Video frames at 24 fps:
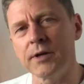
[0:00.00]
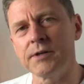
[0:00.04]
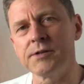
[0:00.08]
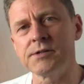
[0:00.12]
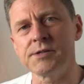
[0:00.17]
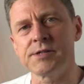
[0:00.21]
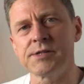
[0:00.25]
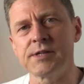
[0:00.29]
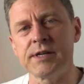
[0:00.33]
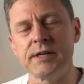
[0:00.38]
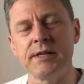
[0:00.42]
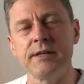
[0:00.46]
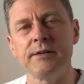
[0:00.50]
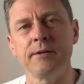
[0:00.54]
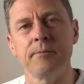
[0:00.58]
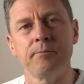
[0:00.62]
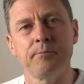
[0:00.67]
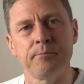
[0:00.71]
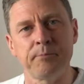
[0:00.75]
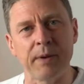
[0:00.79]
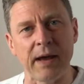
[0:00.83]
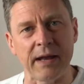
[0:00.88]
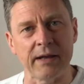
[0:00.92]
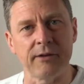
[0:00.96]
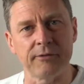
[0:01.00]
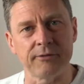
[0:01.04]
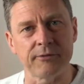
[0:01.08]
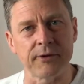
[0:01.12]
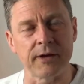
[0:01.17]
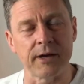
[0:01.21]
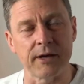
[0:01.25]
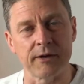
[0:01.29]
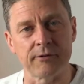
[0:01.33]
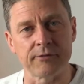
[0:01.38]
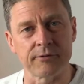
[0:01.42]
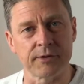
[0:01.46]
can see the
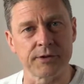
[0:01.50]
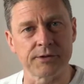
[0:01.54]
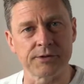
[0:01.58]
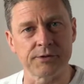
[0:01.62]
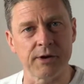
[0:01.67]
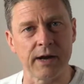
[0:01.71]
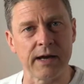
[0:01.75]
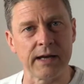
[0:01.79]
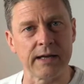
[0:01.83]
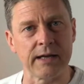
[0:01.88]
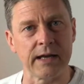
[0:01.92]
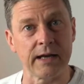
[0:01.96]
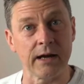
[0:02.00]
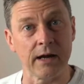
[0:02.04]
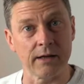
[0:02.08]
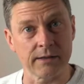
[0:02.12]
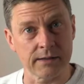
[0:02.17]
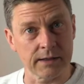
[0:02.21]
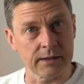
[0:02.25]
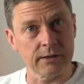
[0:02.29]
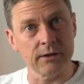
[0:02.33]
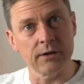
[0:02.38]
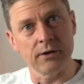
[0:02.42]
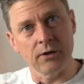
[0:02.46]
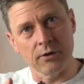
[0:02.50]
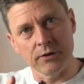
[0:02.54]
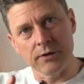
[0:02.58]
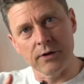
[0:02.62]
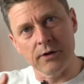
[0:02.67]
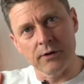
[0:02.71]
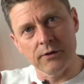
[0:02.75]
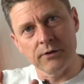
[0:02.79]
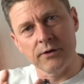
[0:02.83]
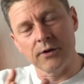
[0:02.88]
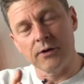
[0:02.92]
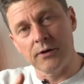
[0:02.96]
benefit of the training, I think you know
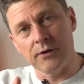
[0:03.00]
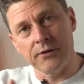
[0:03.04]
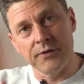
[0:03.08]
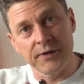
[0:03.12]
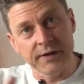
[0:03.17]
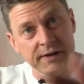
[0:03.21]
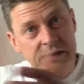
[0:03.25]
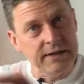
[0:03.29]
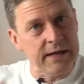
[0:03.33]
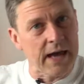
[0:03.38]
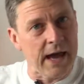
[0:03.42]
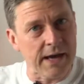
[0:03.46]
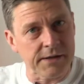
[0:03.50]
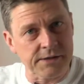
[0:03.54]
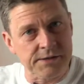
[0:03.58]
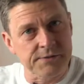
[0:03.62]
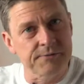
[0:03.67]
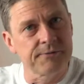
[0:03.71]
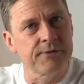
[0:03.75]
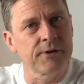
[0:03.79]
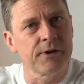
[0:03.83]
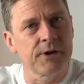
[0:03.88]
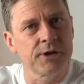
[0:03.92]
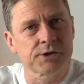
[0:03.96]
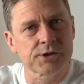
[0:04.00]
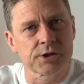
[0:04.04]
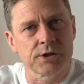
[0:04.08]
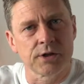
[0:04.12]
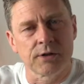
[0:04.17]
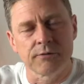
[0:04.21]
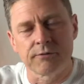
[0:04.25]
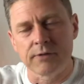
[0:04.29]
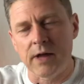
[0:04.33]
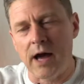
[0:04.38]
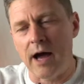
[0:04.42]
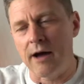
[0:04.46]
the, the, the yes version
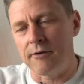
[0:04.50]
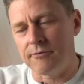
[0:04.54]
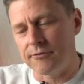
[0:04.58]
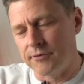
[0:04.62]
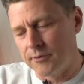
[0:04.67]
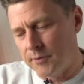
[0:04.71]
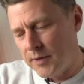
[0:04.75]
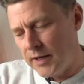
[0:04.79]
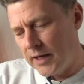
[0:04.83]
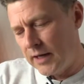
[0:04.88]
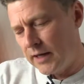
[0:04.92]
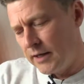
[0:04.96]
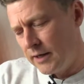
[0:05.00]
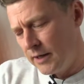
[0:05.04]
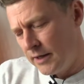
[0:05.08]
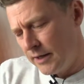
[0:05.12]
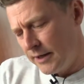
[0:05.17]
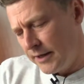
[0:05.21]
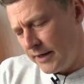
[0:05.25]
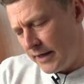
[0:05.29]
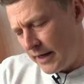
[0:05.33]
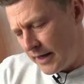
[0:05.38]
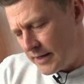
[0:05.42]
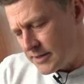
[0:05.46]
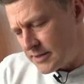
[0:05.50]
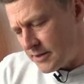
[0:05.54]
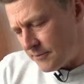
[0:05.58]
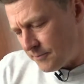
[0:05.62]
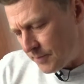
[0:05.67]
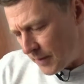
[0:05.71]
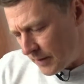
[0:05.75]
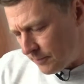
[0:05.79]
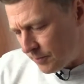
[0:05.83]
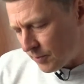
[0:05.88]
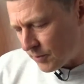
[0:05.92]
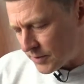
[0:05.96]
of that for me is if
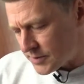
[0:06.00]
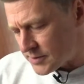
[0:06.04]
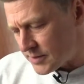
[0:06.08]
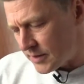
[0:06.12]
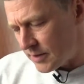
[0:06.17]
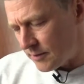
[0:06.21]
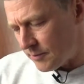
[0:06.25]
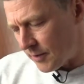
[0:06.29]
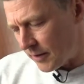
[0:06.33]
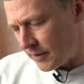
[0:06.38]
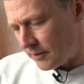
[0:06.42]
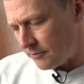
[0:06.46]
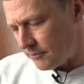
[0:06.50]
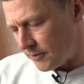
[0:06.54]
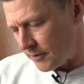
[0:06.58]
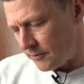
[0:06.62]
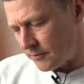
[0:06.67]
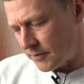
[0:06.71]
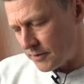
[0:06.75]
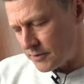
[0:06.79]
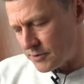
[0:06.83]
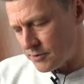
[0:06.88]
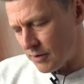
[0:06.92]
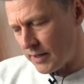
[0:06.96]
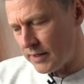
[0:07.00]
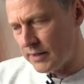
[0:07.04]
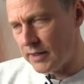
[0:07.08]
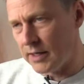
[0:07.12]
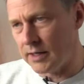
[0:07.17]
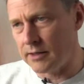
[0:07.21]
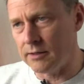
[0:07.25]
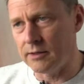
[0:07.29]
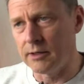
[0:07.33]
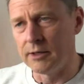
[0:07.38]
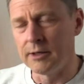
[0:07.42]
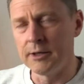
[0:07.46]
people can see the benefit of the
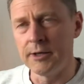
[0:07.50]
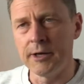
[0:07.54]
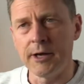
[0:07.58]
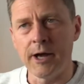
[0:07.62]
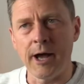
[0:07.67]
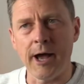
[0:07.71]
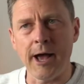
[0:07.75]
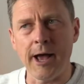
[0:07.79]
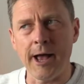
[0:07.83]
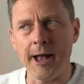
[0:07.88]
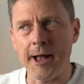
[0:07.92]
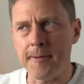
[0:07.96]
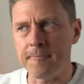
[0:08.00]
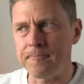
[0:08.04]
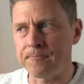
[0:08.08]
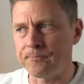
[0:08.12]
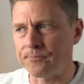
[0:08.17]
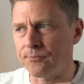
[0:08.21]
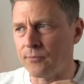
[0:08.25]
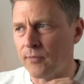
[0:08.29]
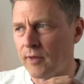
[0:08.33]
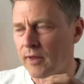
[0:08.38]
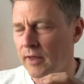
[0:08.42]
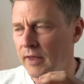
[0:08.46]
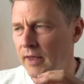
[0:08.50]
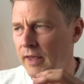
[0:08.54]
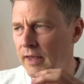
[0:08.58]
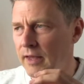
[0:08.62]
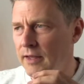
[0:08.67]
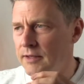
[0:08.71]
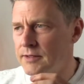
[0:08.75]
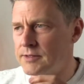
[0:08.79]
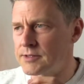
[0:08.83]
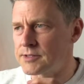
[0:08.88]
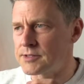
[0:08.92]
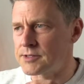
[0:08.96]
training, um,
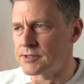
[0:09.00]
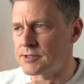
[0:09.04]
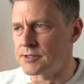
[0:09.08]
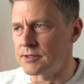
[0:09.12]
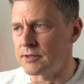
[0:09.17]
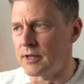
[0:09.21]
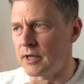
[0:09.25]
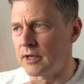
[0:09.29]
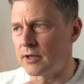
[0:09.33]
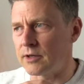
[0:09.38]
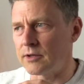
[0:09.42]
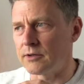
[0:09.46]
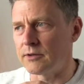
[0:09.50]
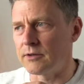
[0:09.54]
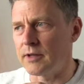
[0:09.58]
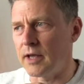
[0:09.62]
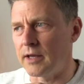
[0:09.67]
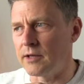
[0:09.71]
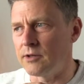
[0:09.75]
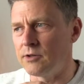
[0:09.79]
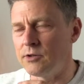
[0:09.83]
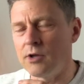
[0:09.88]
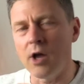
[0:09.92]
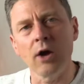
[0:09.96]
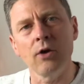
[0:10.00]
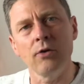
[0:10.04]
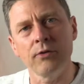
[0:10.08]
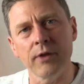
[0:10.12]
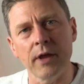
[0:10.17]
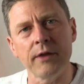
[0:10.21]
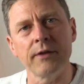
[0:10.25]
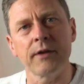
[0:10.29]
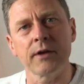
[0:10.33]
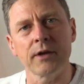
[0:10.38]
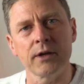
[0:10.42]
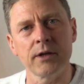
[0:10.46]
it's they, they know
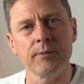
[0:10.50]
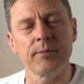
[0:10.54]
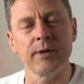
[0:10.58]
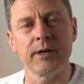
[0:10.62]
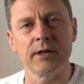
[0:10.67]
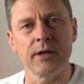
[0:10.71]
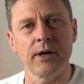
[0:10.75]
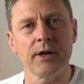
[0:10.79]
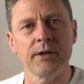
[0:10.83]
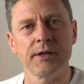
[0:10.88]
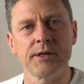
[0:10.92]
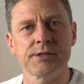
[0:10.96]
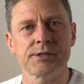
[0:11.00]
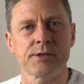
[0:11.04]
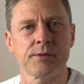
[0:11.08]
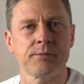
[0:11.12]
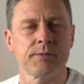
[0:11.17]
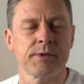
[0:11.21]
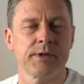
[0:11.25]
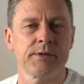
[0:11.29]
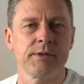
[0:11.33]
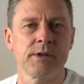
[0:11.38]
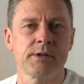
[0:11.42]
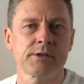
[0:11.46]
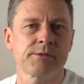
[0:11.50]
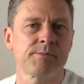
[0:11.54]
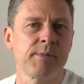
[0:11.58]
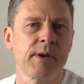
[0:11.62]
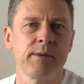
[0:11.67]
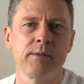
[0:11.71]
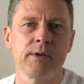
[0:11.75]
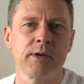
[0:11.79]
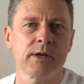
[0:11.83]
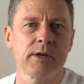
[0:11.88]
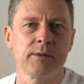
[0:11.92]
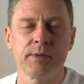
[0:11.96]
that they're going to be learning something that's
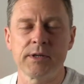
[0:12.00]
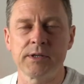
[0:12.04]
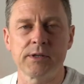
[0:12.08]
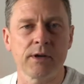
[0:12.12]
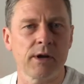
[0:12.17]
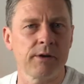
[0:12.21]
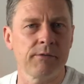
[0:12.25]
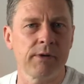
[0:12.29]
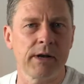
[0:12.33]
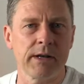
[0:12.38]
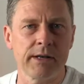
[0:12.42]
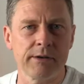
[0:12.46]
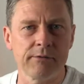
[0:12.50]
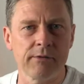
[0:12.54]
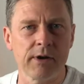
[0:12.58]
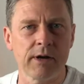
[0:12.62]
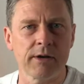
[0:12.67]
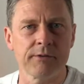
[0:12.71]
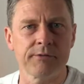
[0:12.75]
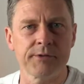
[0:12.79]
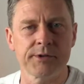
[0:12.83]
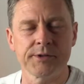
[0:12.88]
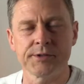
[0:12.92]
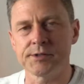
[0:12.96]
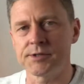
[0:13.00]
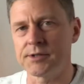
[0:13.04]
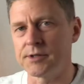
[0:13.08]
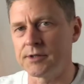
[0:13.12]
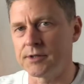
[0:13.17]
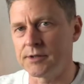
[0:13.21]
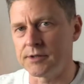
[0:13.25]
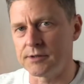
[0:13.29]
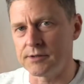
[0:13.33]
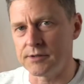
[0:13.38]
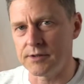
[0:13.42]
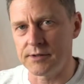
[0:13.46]
maybe going to be directly relevant
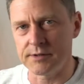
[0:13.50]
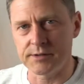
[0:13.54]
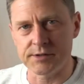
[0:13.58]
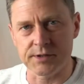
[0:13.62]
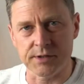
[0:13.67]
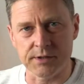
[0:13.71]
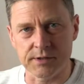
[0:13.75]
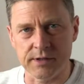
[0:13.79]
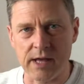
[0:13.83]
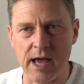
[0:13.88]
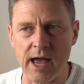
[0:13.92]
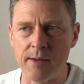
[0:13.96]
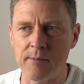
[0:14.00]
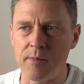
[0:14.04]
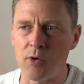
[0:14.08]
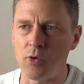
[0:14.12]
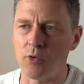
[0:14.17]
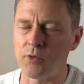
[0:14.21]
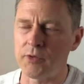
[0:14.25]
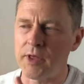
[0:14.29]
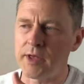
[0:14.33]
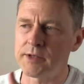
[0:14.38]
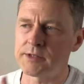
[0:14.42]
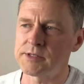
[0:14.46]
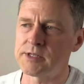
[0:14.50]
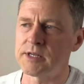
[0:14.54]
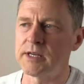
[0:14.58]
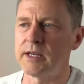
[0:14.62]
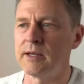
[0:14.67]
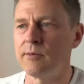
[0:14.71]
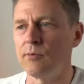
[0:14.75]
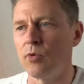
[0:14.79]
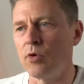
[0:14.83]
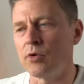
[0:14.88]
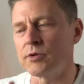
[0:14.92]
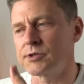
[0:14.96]
to, to them or their
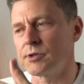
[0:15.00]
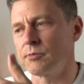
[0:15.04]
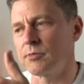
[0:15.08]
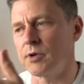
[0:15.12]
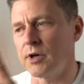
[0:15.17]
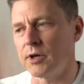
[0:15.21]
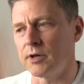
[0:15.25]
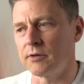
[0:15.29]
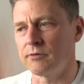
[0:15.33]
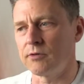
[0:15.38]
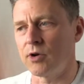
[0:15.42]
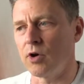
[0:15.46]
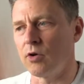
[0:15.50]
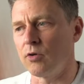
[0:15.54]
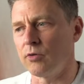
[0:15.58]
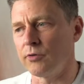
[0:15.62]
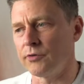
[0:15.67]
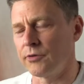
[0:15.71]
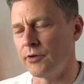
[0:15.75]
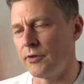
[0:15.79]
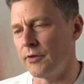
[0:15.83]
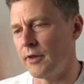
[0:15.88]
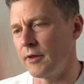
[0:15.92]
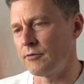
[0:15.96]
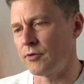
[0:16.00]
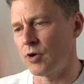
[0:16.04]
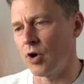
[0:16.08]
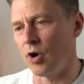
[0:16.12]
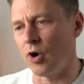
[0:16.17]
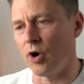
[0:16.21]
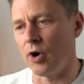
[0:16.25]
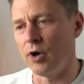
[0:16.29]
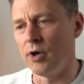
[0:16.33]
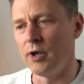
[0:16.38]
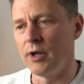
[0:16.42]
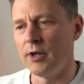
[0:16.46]
team or some kind of goals that they've
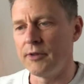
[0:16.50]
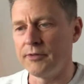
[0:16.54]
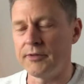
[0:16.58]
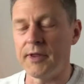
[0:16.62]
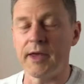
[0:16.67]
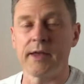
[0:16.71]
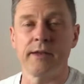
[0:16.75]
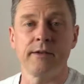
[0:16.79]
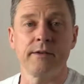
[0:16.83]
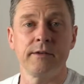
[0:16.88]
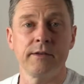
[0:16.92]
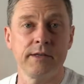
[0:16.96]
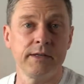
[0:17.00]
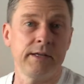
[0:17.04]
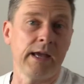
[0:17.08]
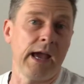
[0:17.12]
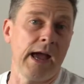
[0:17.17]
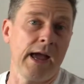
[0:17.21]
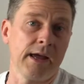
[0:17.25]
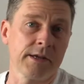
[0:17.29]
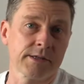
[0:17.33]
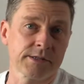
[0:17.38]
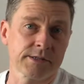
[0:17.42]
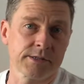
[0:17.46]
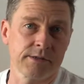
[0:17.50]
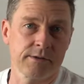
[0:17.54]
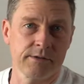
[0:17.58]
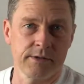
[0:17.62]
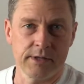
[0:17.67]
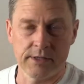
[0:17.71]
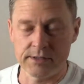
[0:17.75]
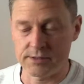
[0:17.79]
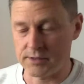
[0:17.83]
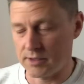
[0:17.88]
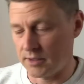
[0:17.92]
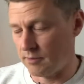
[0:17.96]
got, then yes,
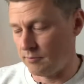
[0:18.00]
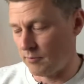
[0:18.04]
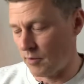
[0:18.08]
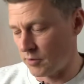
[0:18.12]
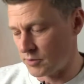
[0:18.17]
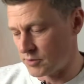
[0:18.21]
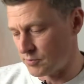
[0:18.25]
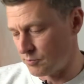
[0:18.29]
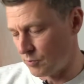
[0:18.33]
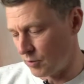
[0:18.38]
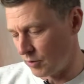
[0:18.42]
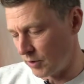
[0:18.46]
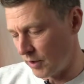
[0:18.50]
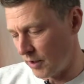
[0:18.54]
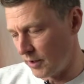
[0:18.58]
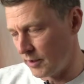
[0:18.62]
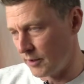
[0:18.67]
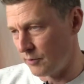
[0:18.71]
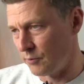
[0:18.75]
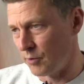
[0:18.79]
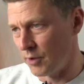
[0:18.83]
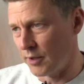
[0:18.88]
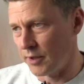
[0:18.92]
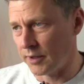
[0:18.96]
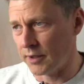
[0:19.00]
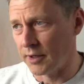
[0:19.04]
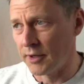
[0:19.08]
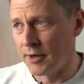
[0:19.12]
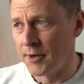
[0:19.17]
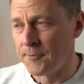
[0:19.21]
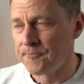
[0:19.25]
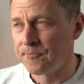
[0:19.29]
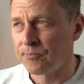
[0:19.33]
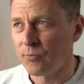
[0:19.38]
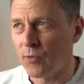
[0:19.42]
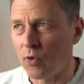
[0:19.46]
it's going to much more likely work.
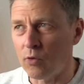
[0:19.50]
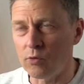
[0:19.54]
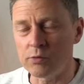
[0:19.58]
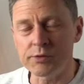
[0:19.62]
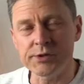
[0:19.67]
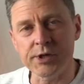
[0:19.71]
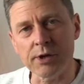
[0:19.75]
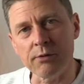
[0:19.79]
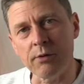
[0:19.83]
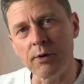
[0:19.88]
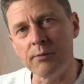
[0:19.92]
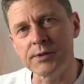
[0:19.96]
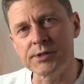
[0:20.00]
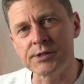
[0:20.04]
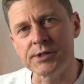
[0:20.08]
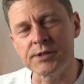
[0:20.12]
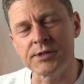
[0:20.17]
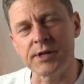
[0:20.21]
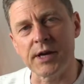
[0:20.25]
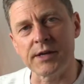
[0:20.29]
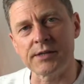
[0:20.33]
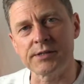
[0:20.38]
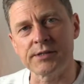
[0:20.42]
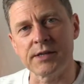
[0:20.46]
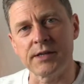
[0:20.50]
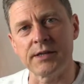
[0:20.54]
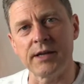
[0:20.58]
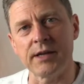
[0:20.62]
Also, I would suggest